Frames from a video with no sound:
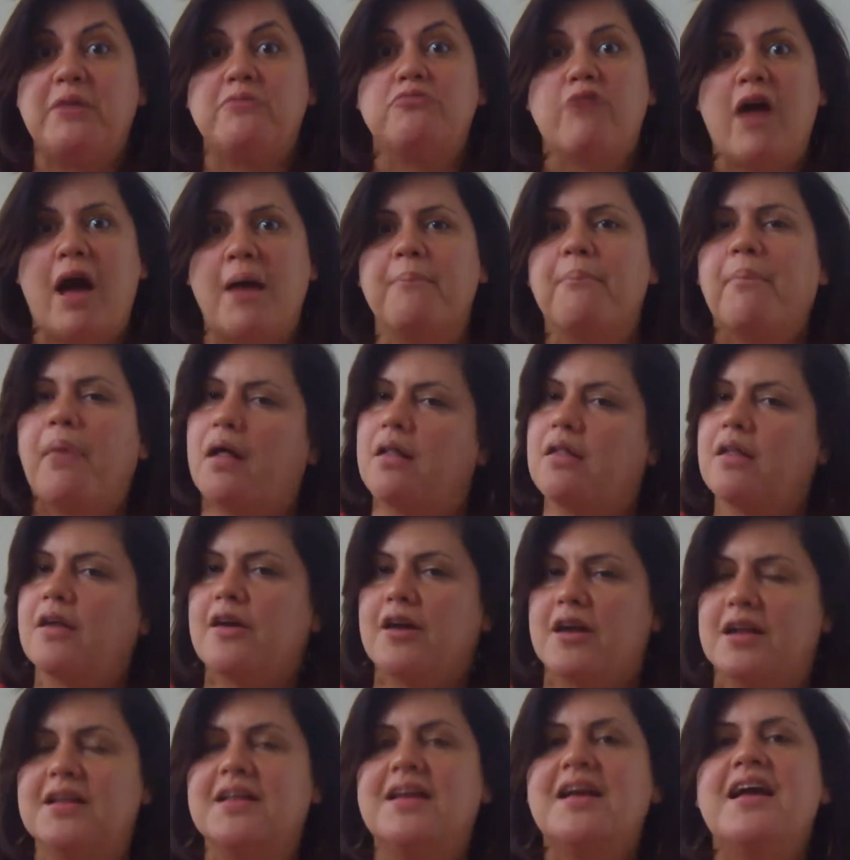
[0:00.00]
Rat
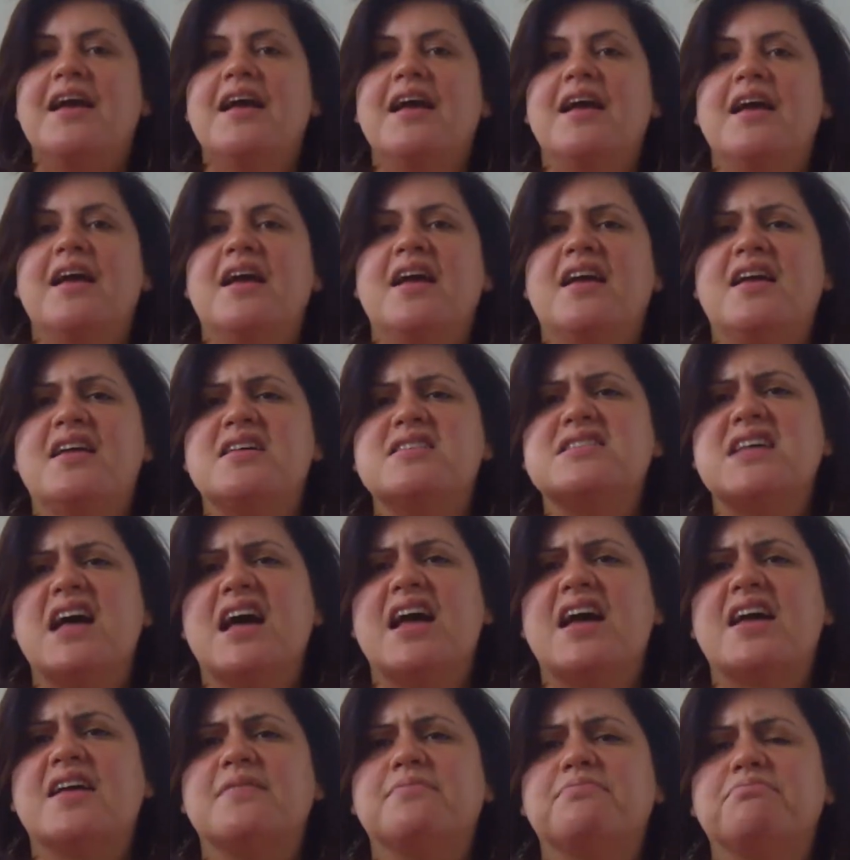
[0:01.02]
Butler, and he's
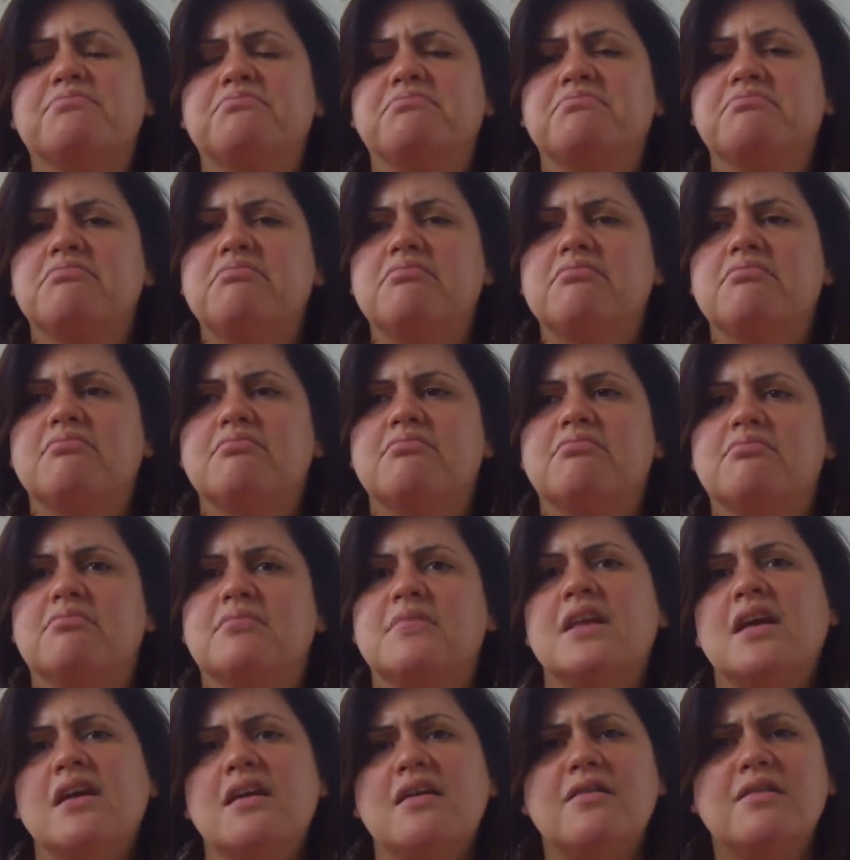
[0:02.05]
like,
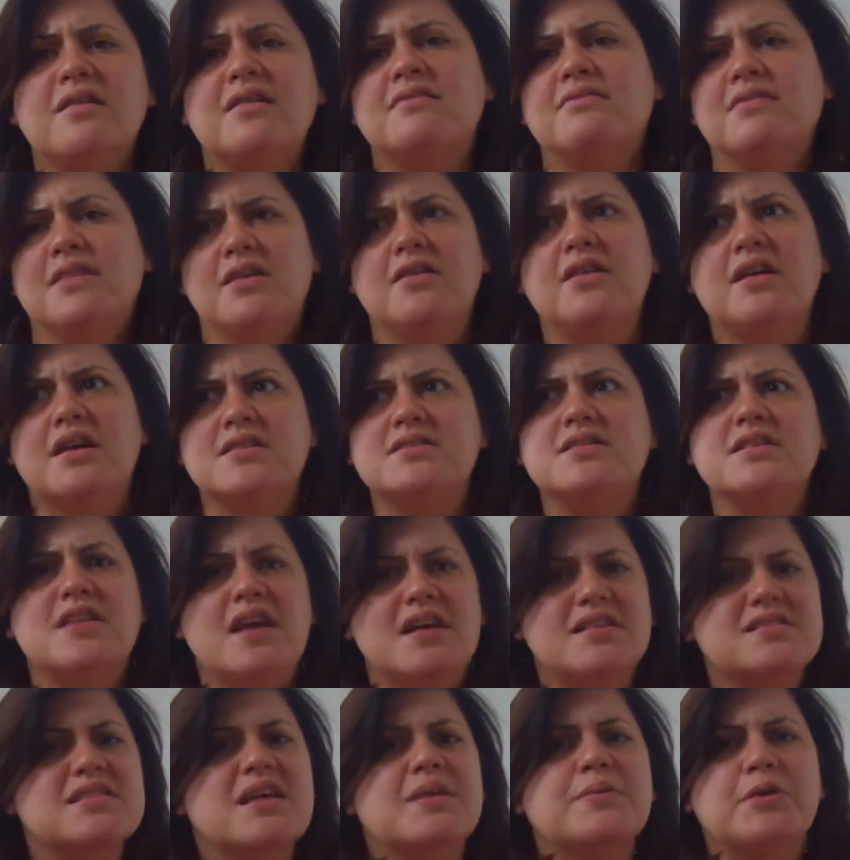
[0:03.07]
it's a
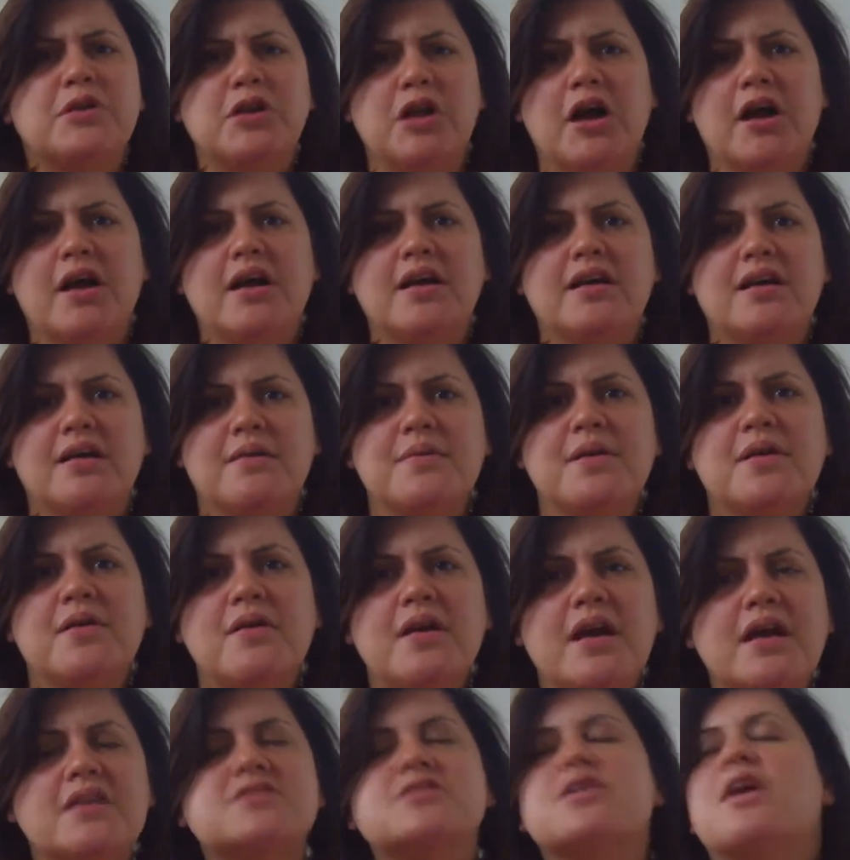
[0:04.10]
nice name, Clark. I'm like,
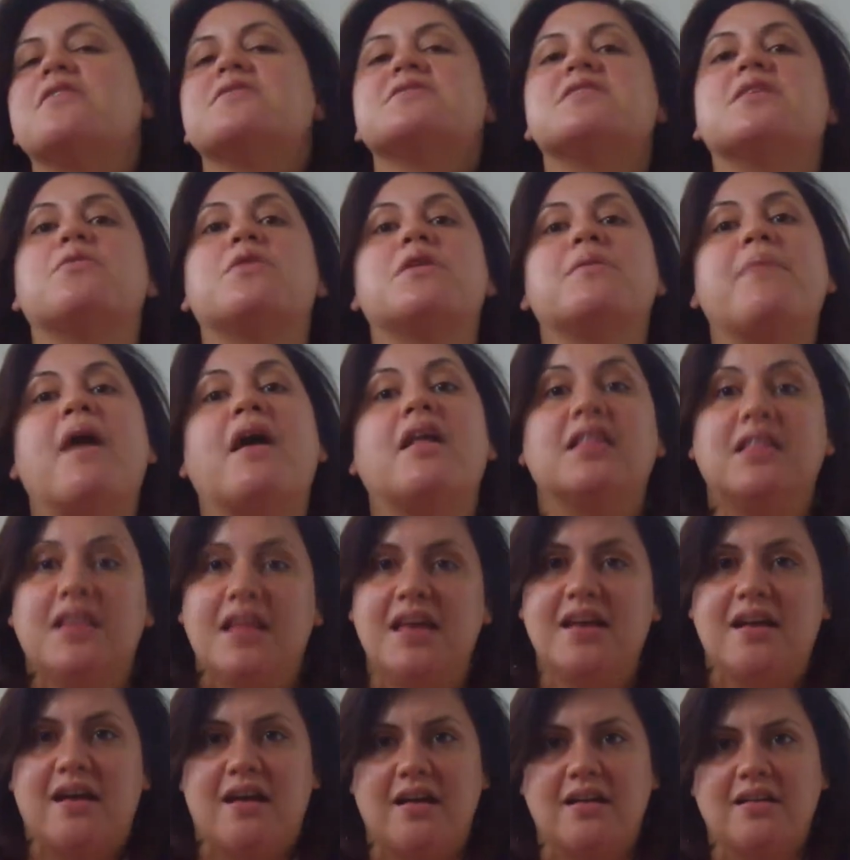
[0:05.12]
okay. So I was like, what about
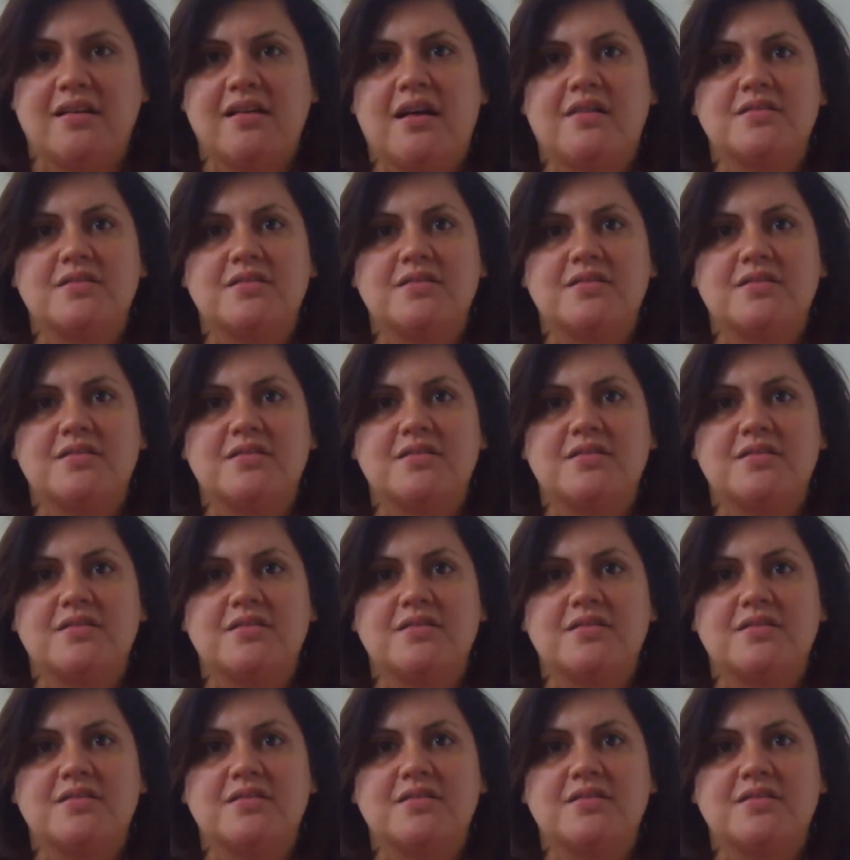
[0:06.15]
Leon?